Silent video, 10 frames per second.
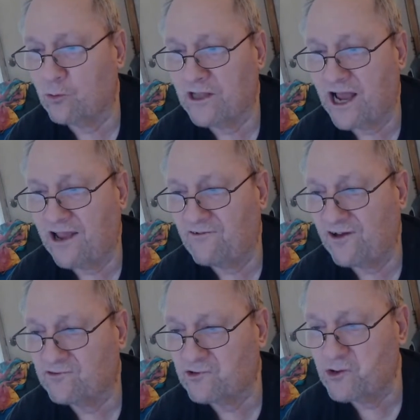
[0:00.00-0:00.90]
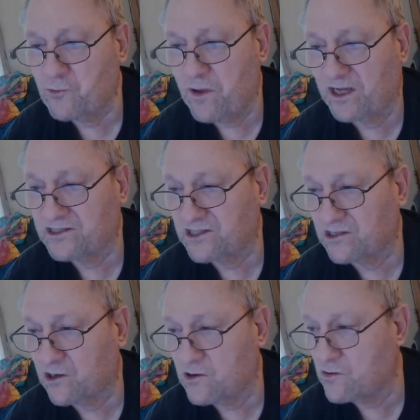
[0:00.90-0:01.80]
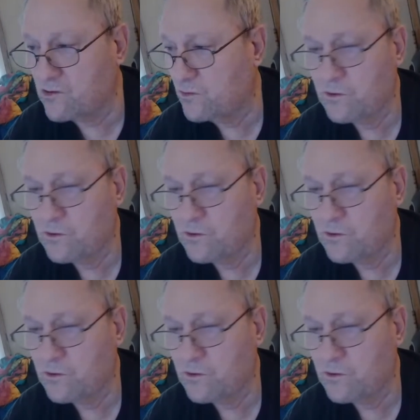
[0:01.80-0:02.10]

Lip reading: go live after New Mexico.